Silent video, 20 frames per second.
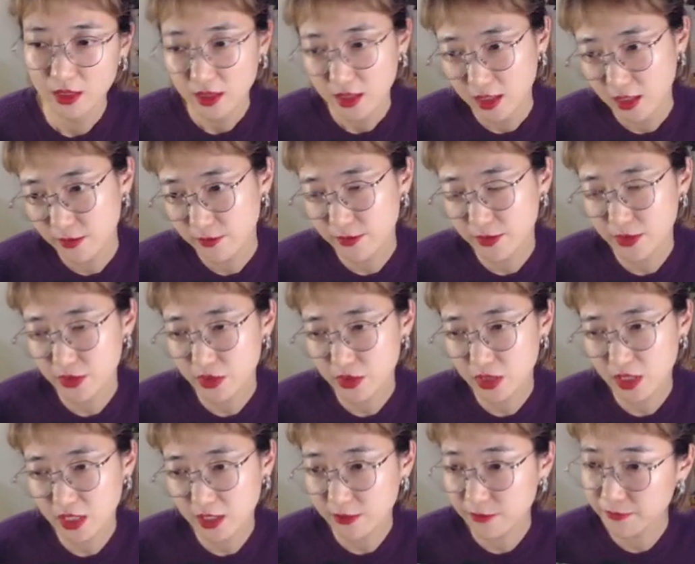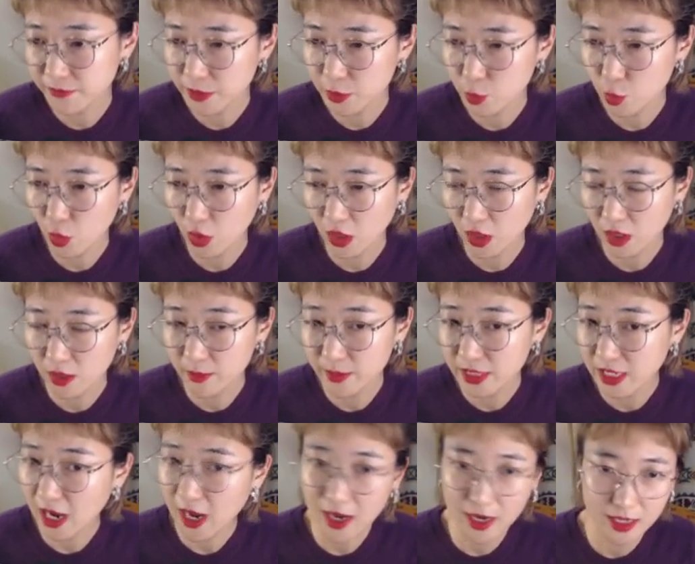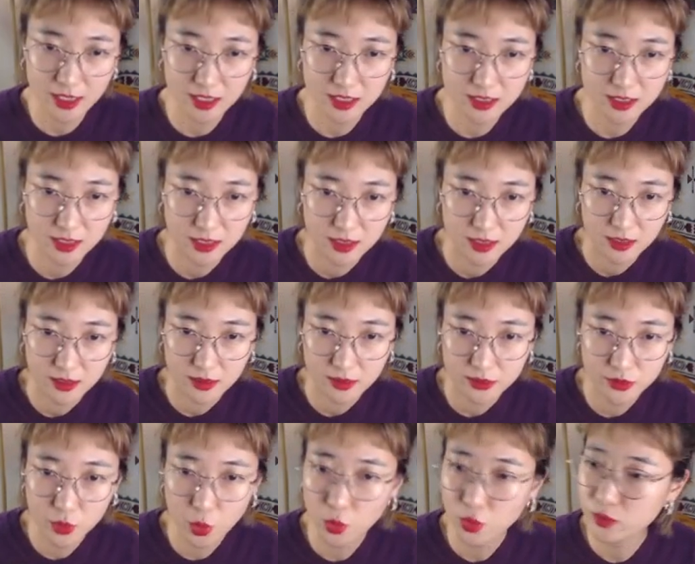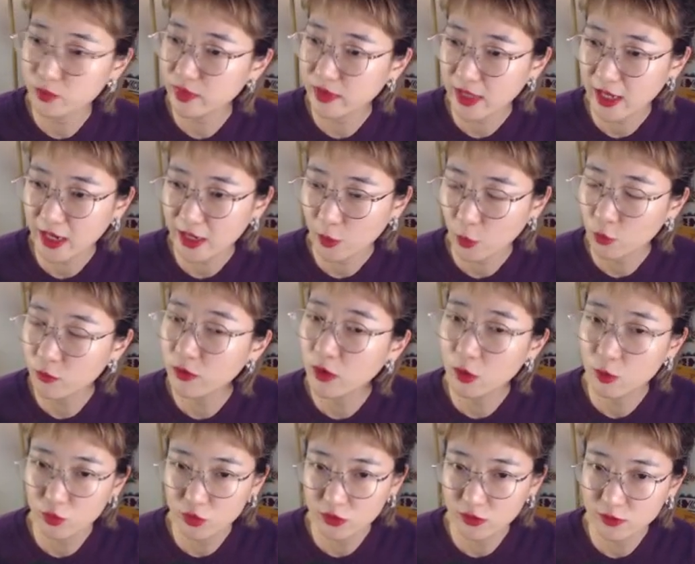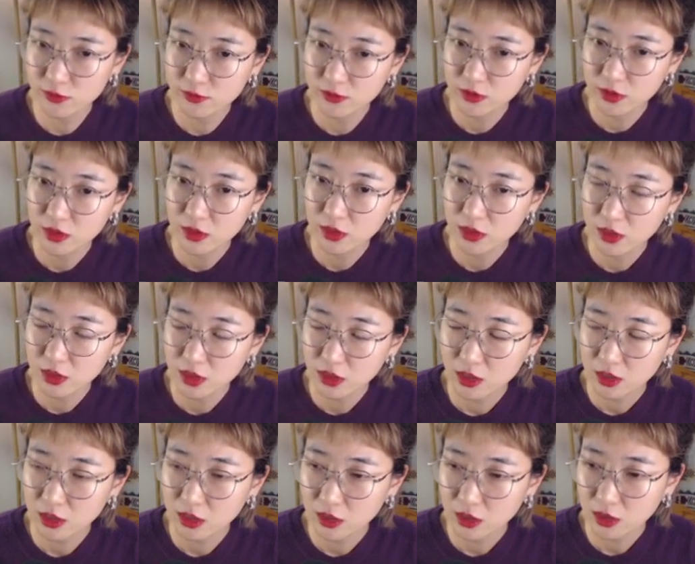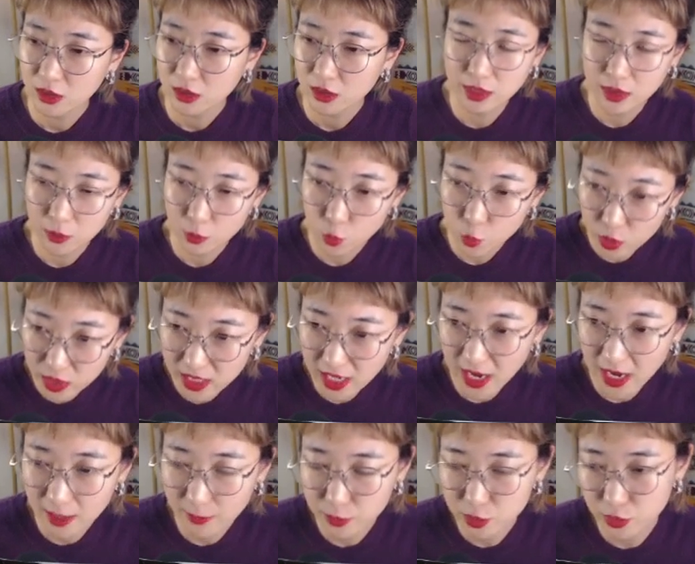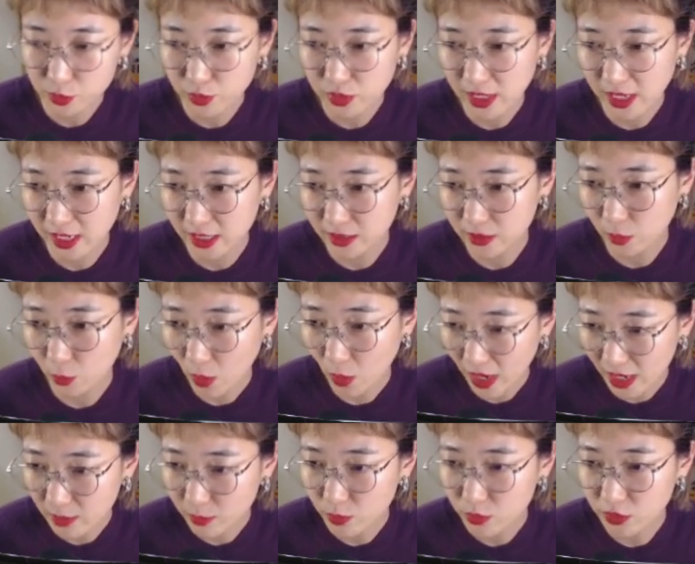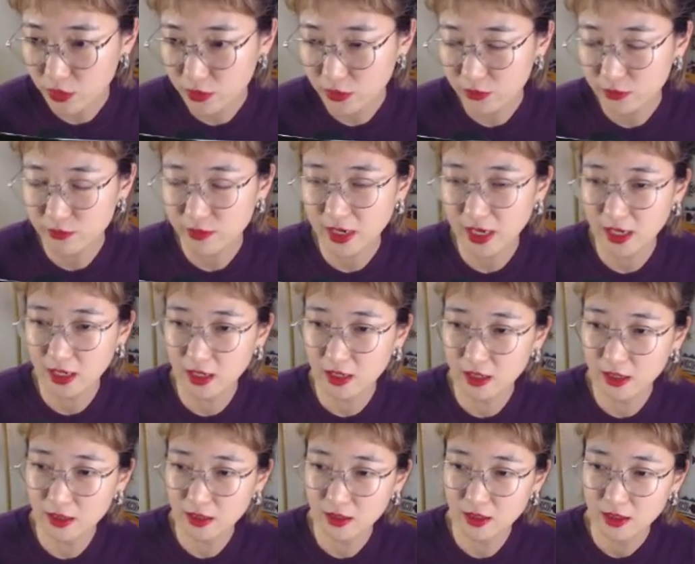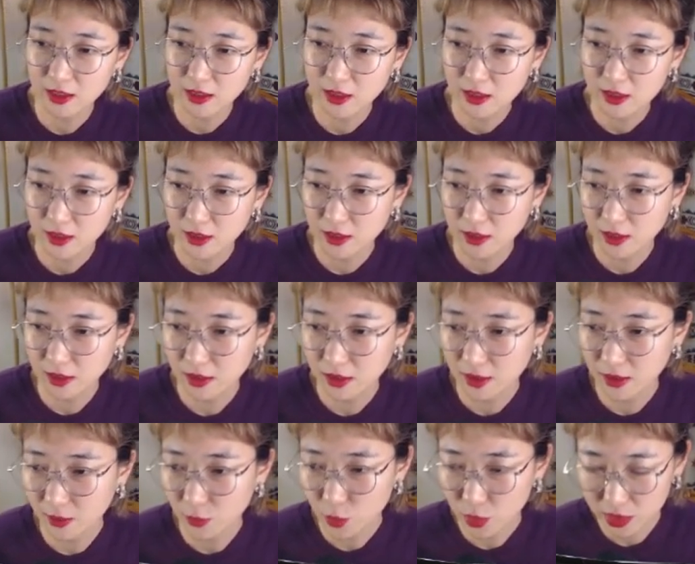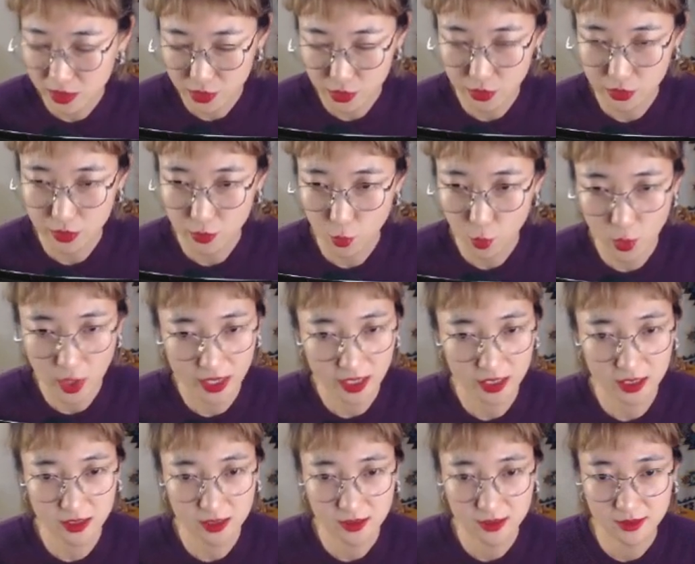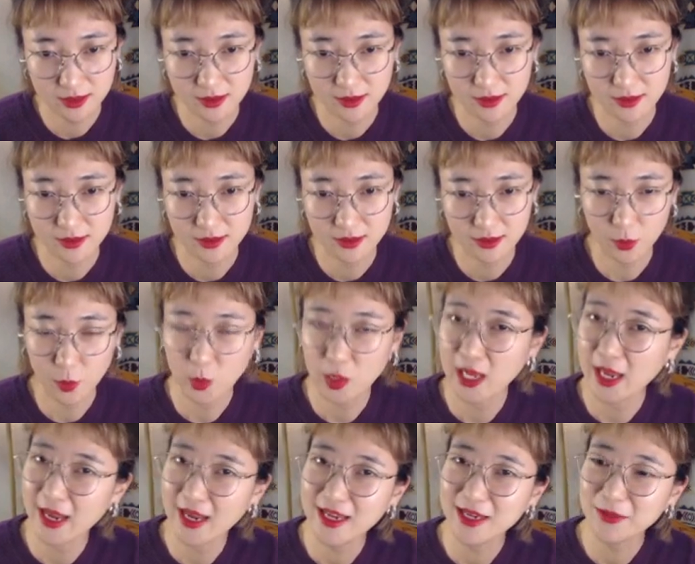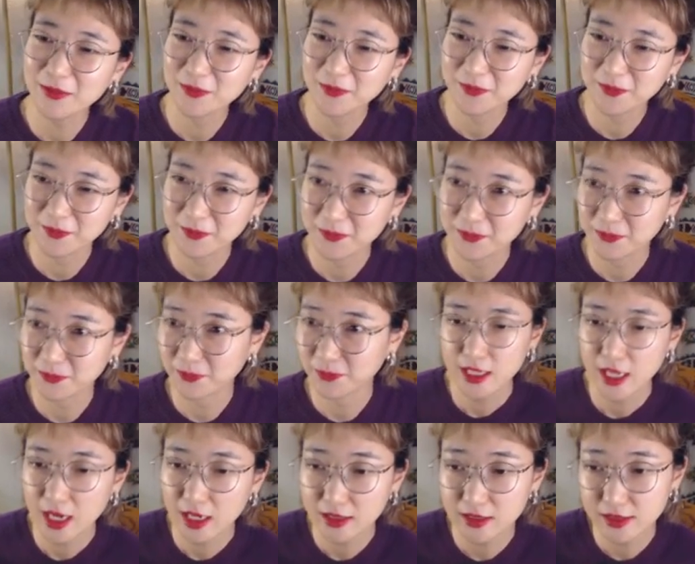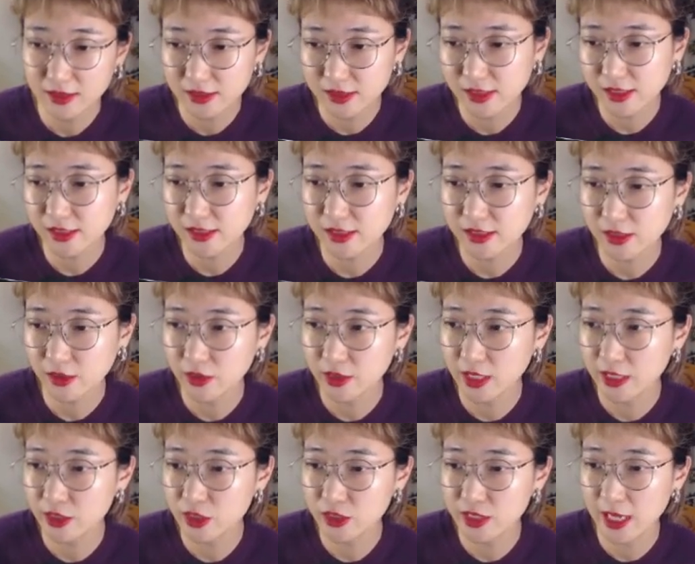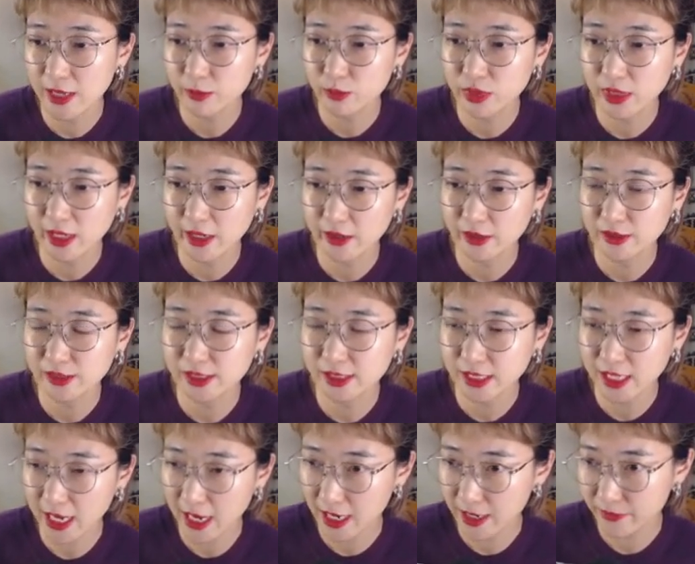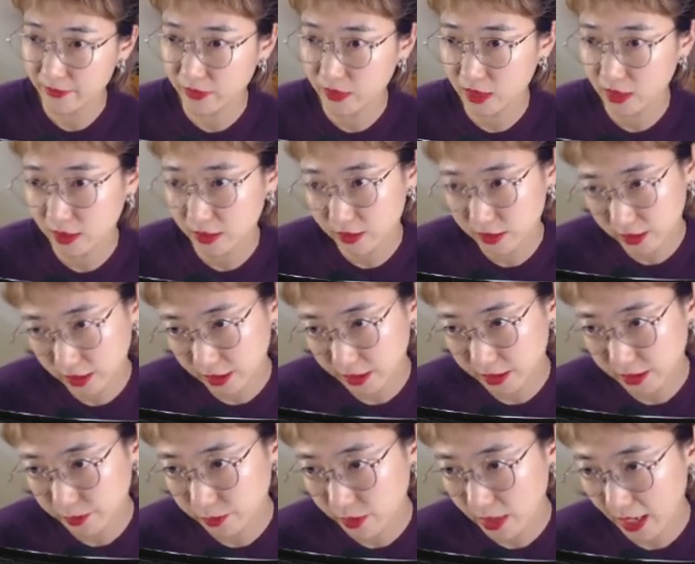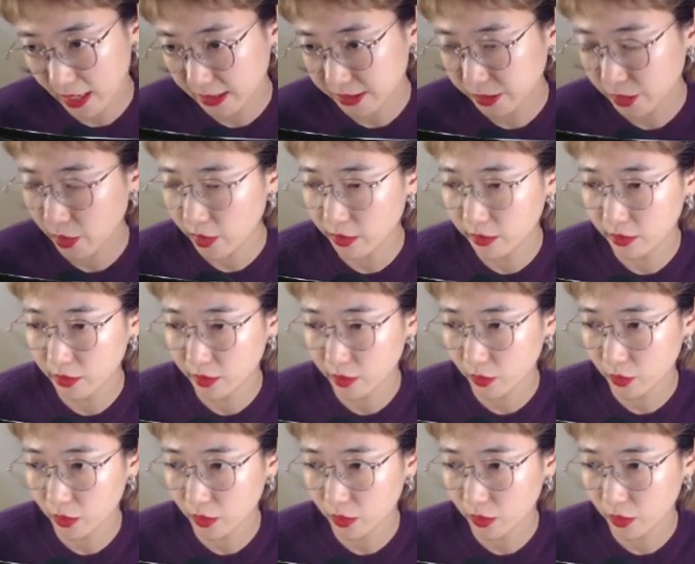Even if you are behind, don't play over move. We have to play the right move and we should wait. Okay? Yeah, this is another done player's game. This is Black's turn.